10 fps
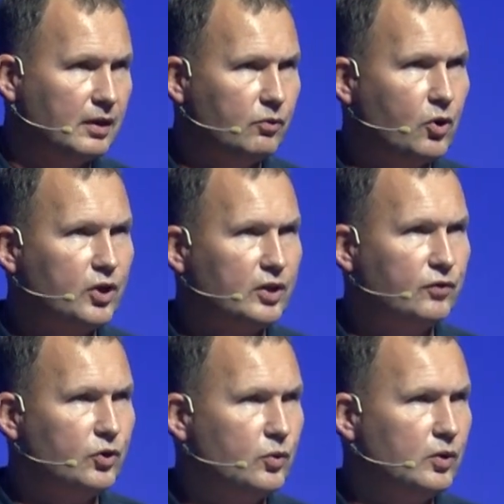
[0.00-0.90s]
rocket
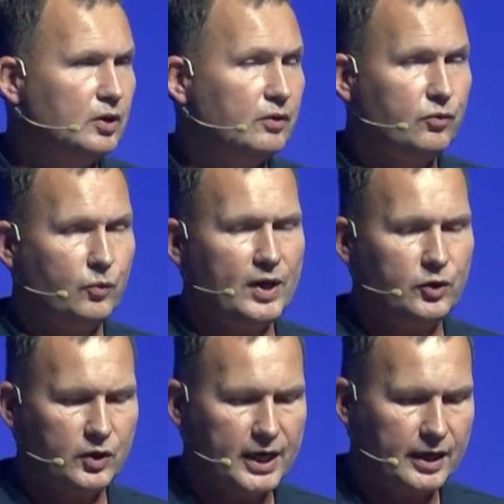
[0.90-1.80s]
fuel for when
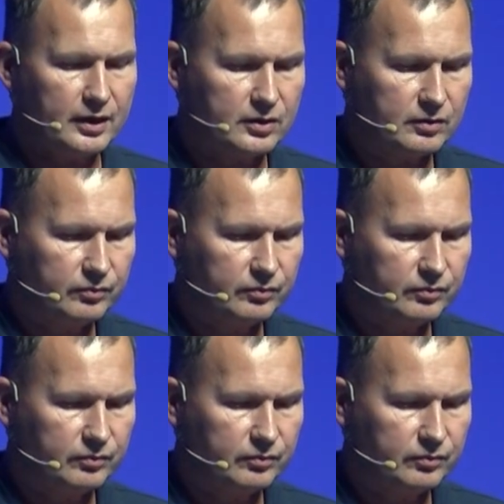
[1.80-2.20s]
you need it.